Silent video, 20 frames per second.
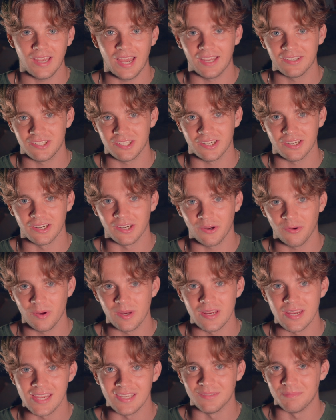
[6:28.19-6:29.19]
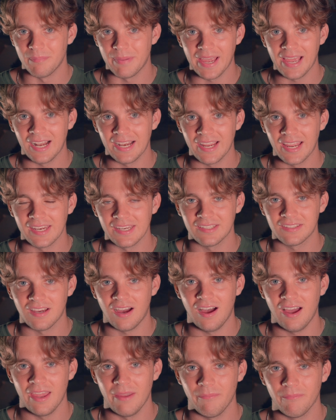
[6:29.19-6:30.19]
as you can agree, is barely any
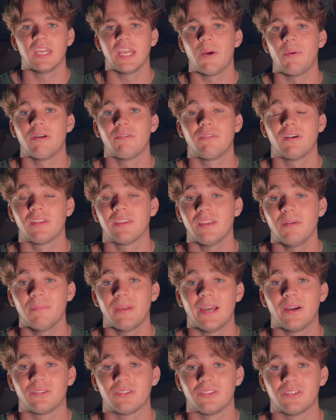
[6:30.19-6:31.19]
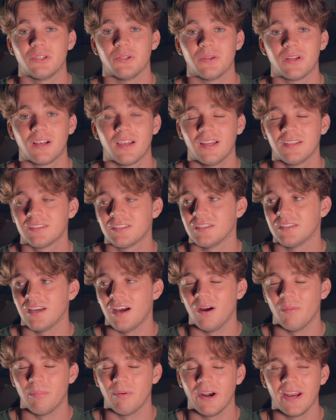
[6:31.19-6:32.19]
time. Now, if our thumbnails are too cluttered,
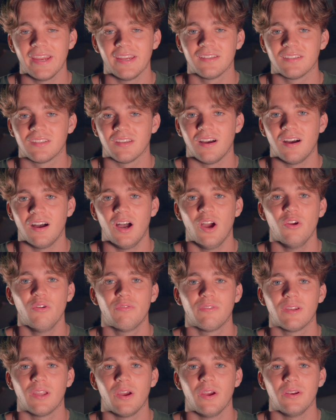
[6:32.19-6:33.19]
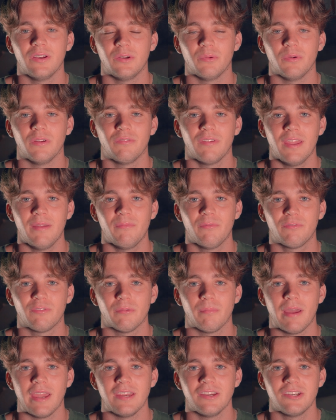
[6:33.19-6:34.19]
our brains are overloaded with
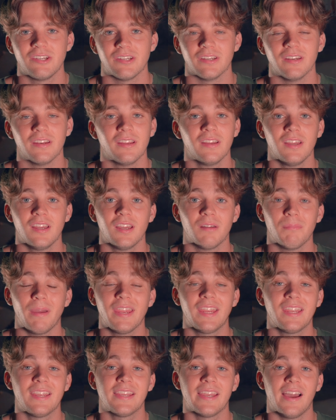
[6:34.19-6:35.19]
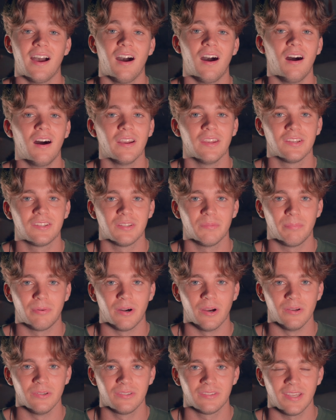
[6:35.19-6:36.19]
information, making it harder to
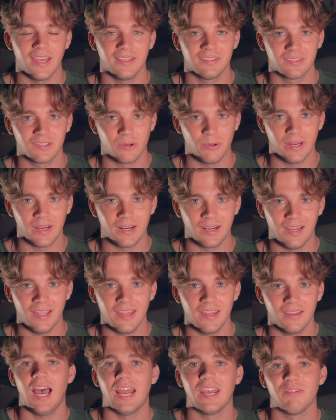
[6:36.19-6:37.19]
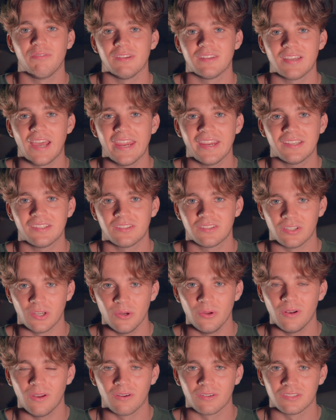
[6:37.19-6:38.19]
process quickly. And if it takes
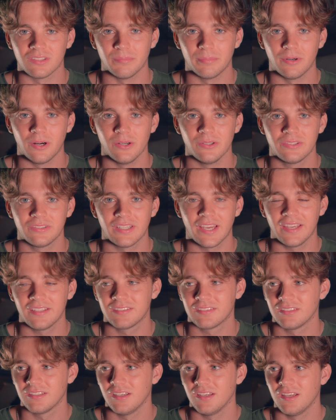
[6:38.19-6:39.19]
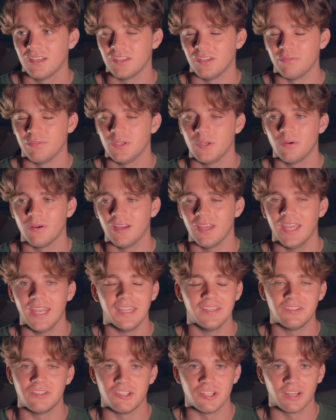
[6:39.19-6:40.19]
too long to process, the viewer
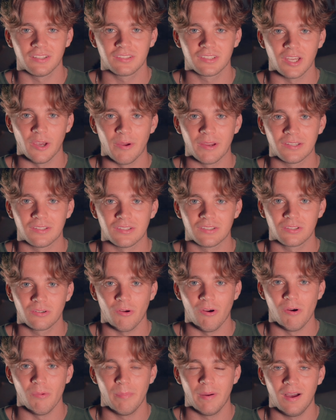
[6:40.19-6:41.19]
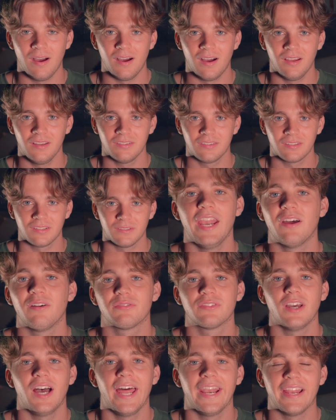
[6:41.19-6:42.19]
is just going to scroll past. And
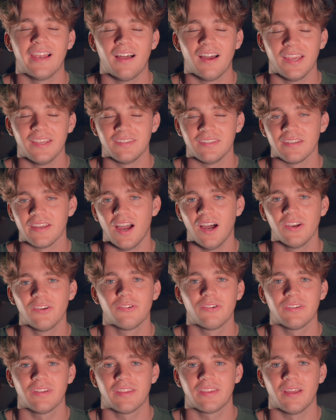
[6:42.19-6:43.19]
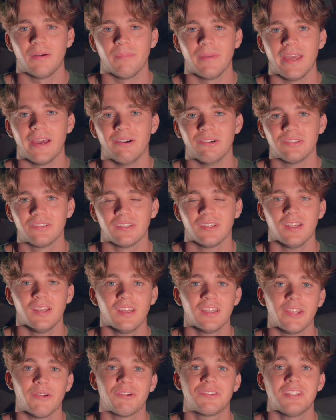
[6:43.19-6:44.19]
after analysing hundreds of thumbnails,
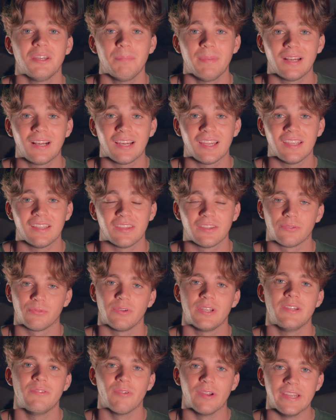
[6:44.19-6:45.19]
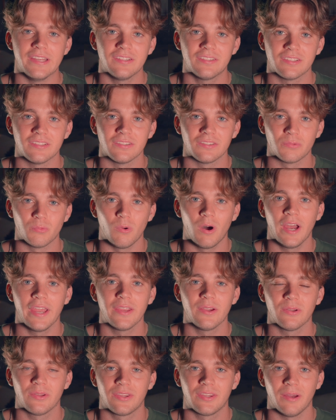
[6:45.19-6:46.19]
there are typically 3 reasons why
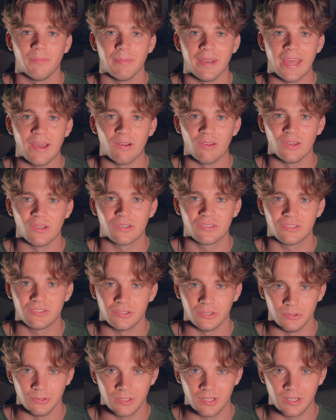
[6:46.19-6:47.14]
your thumbnail looks too